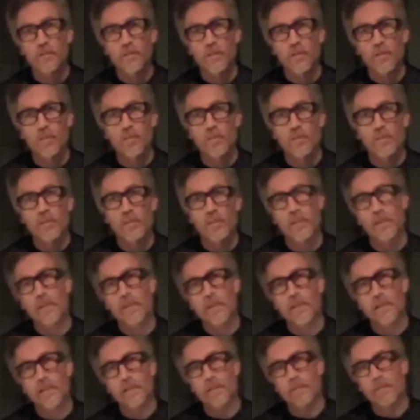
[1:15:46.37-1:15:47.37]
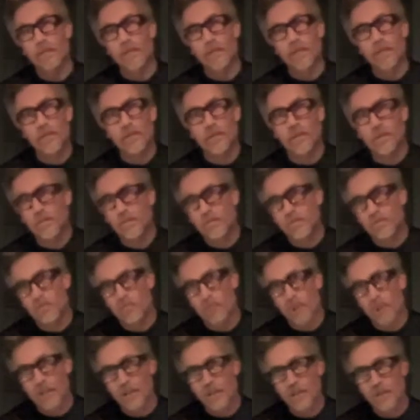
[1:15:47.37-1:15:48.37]
homesick and he bailed and he
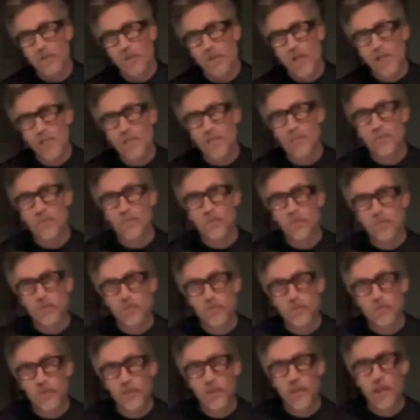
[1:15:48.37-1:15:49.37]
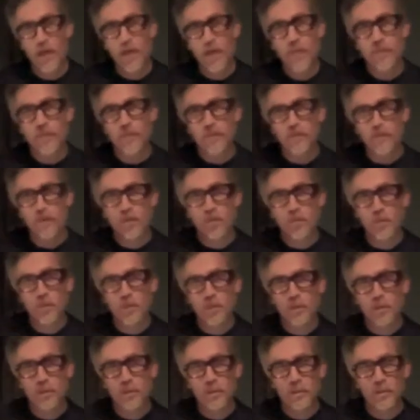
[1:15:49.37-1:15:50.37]
moved back to Jacksonville, so we didn't have a guitar
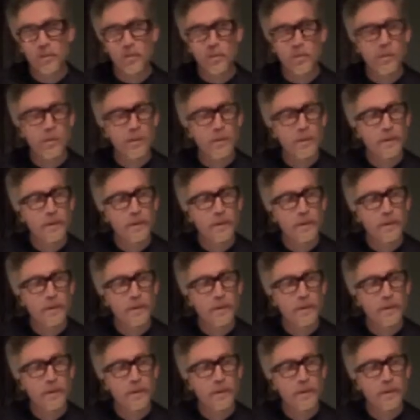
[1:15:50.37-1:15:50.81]
player. So